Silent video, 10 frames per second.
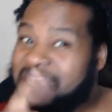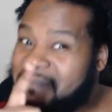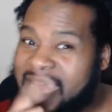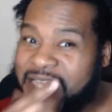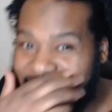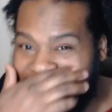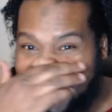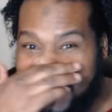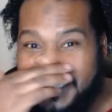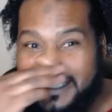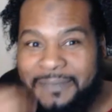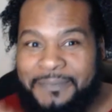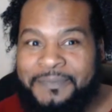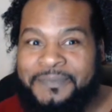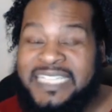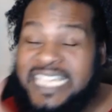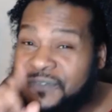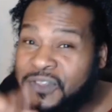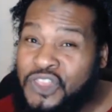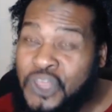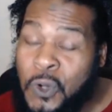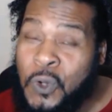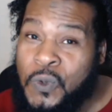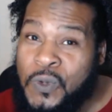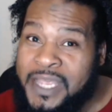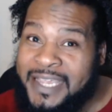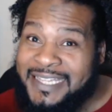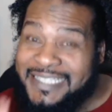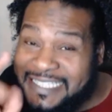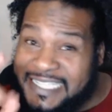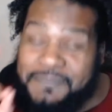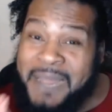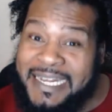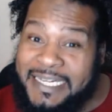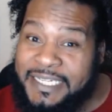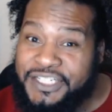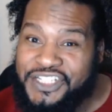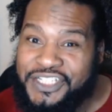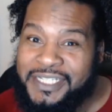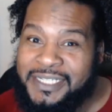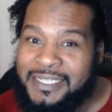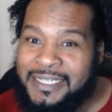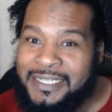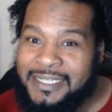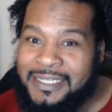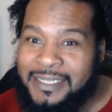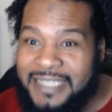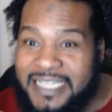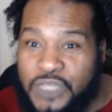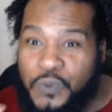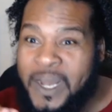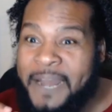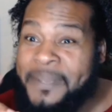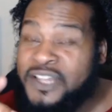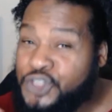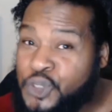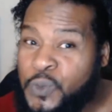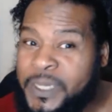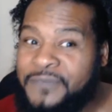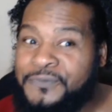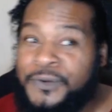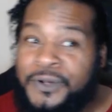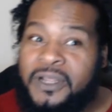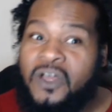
Imagine that. Even though this is my niche, this is what I've been doing for